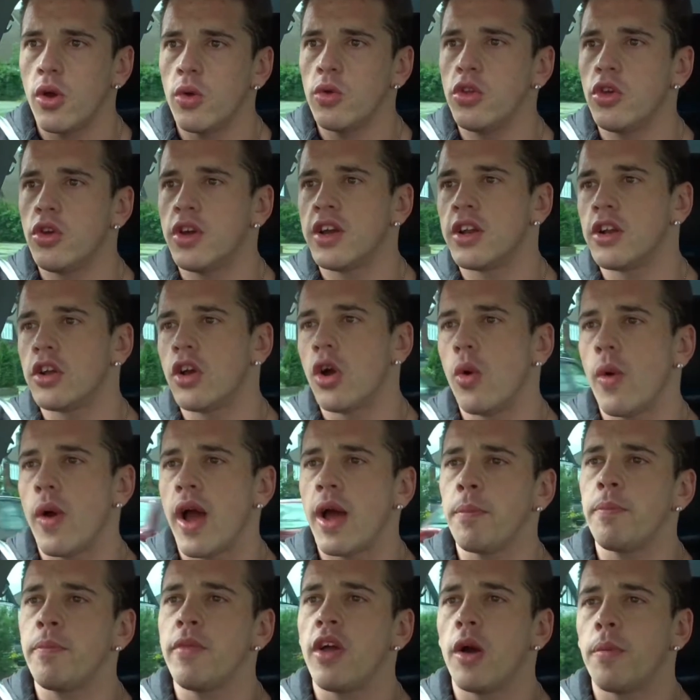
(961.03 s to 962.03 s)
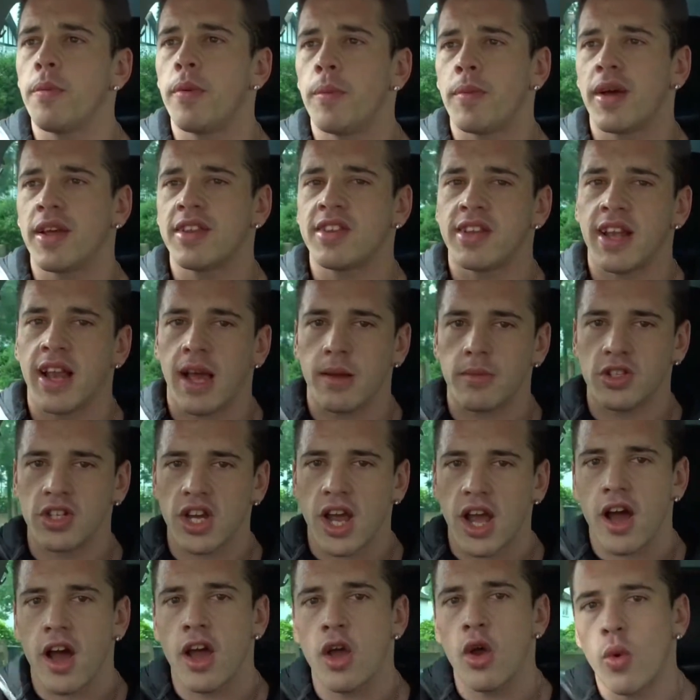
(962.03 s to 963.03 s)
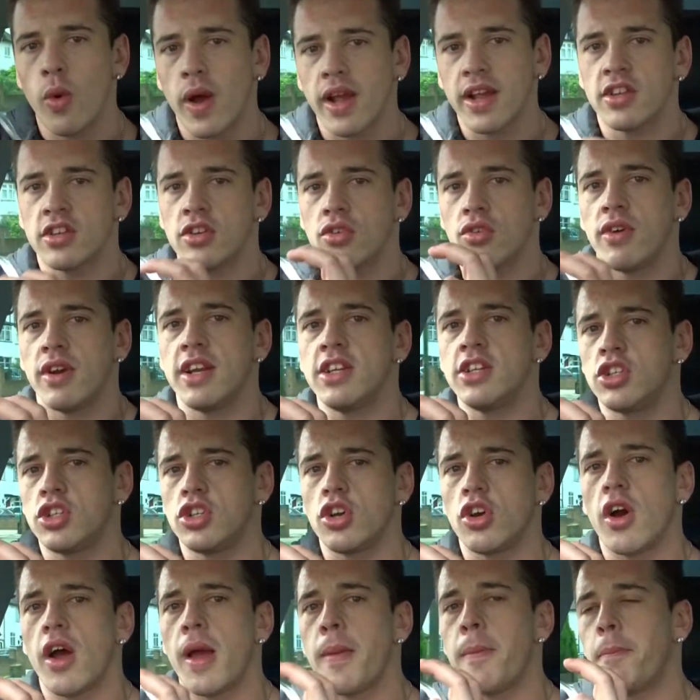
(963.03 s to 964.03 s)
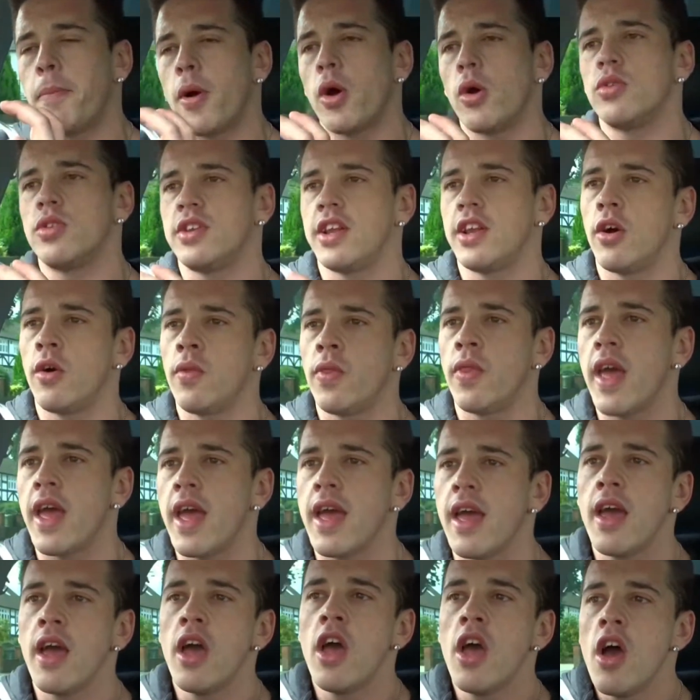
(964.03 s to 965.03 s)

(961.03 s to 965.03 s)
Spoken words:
you can go add me up on my Snapchat. I always screenshot and post it on there.